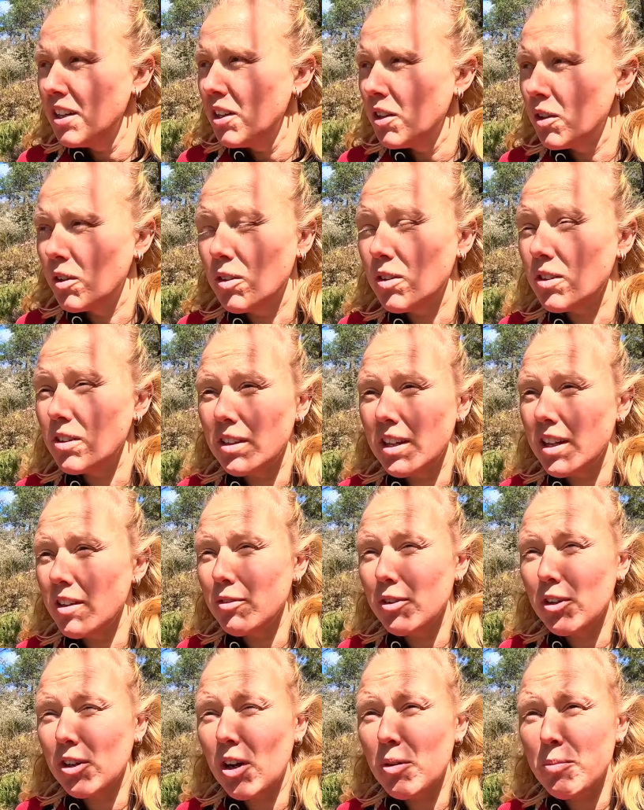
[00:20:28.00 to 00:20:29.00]
Or if
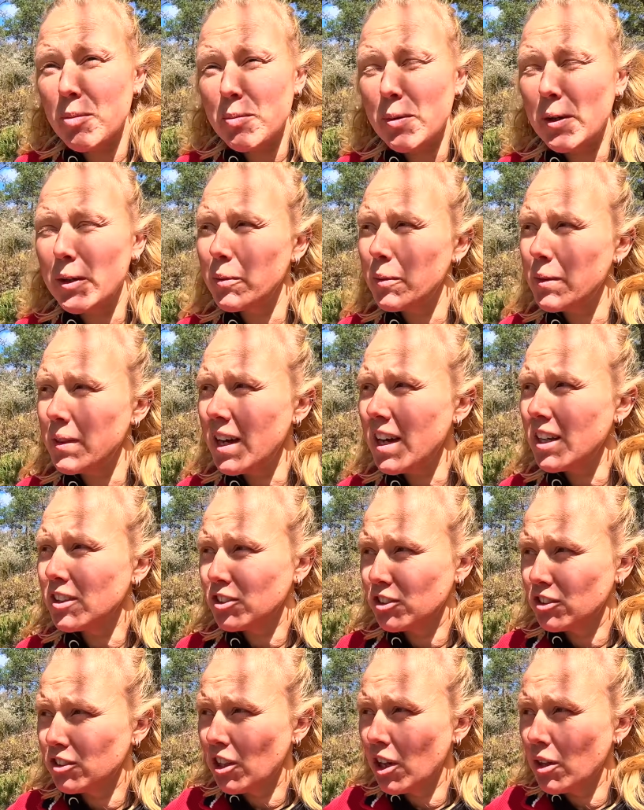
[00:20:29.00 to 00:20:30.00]
you can't be bothered with that,
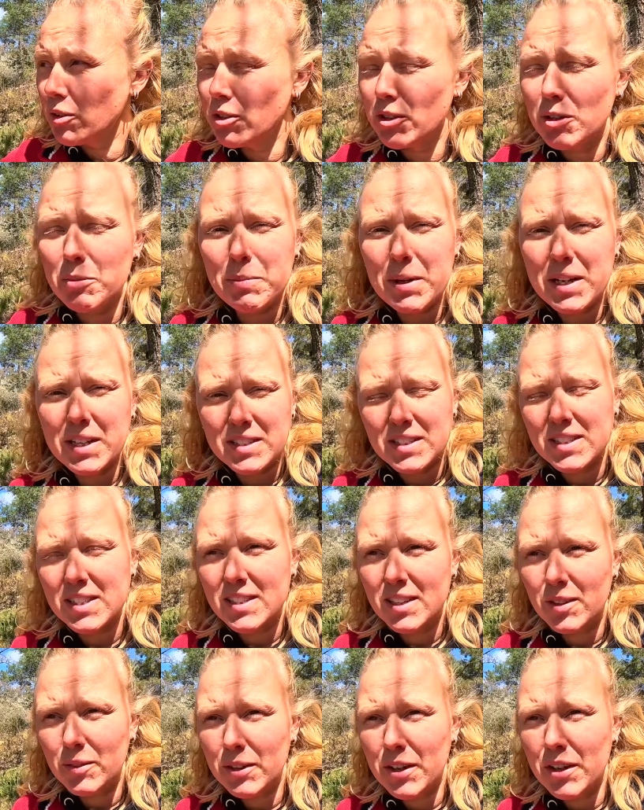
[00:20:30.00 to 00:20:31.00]
just go to the bins.
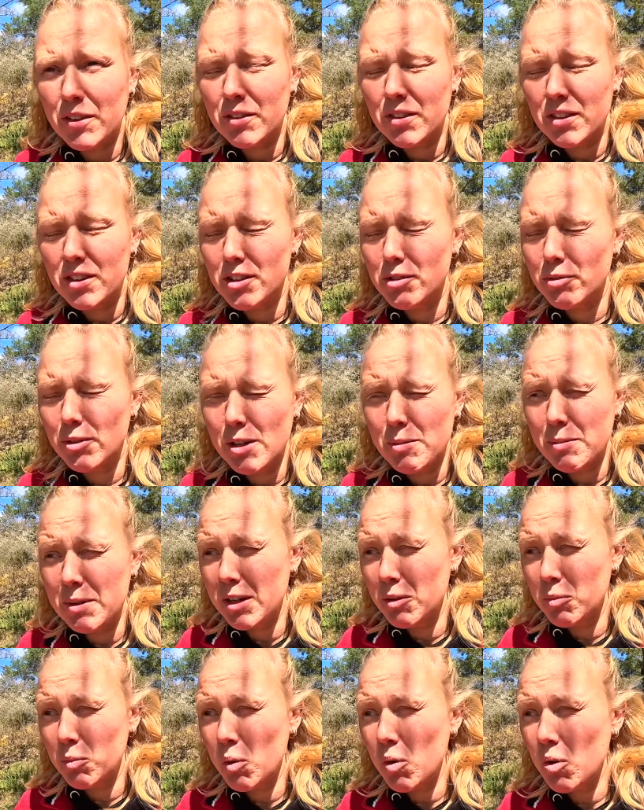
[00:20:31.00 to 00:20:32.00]
It's only a
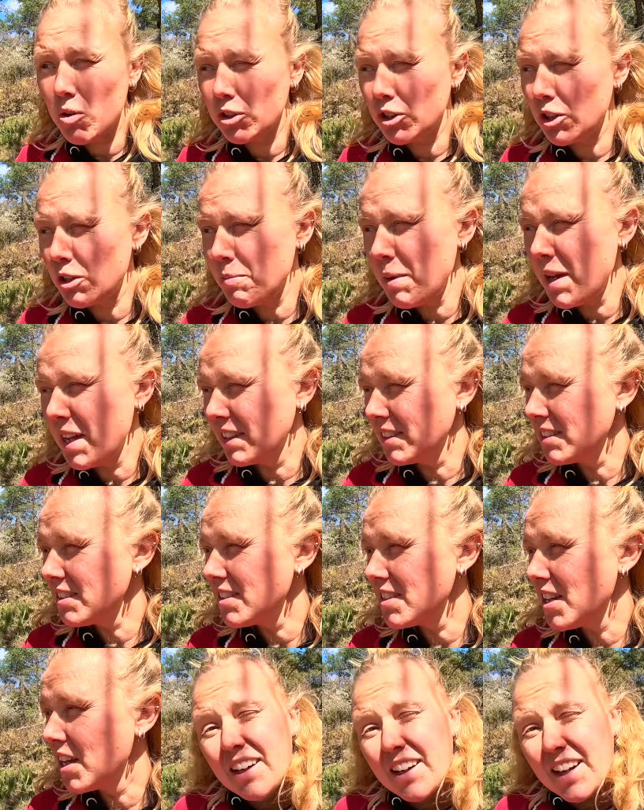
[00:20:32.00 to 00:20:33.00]
3-minute walk to the
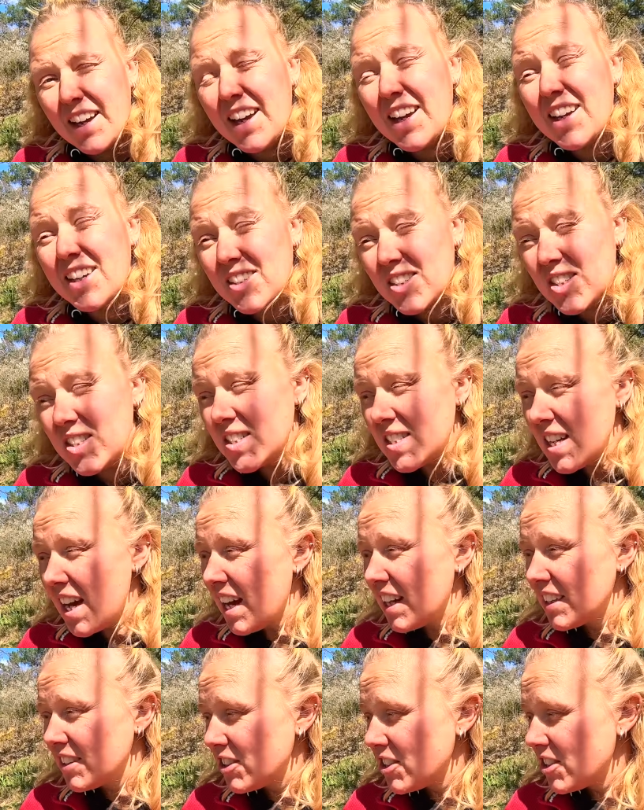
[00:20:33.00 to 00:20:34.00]
bins. It is
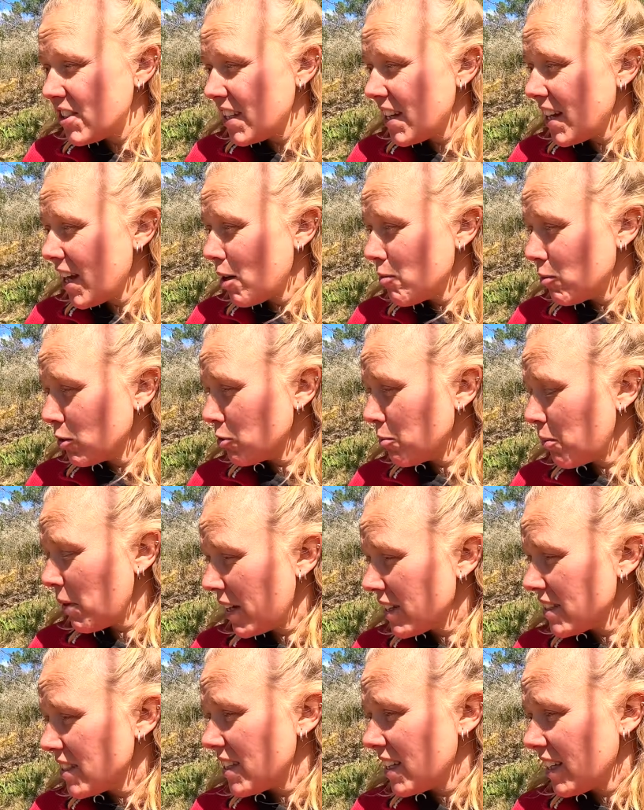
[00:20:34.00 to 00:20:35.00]
sad to see how much
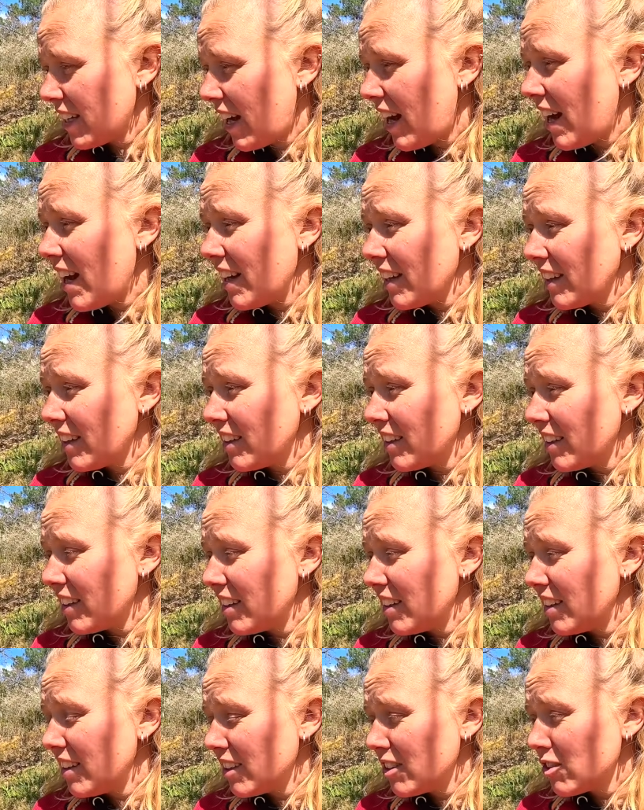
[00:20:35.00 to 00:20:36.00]
plastic and
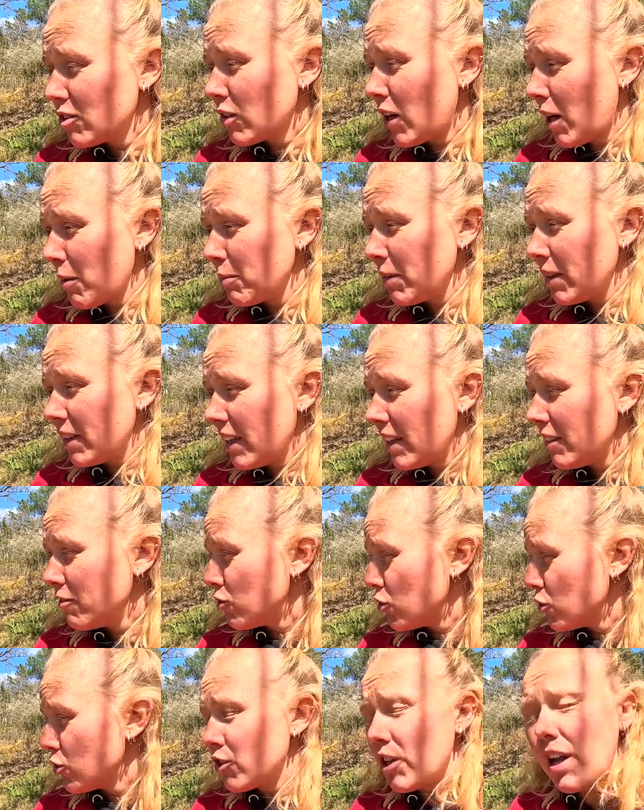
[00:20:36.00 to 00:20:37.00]
crap that they've
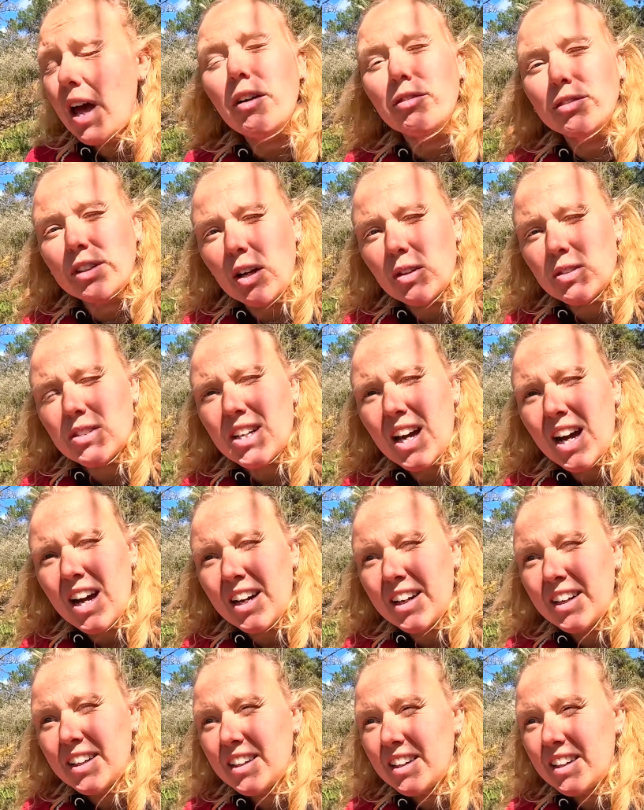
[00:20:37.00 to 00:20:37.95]
just left outside.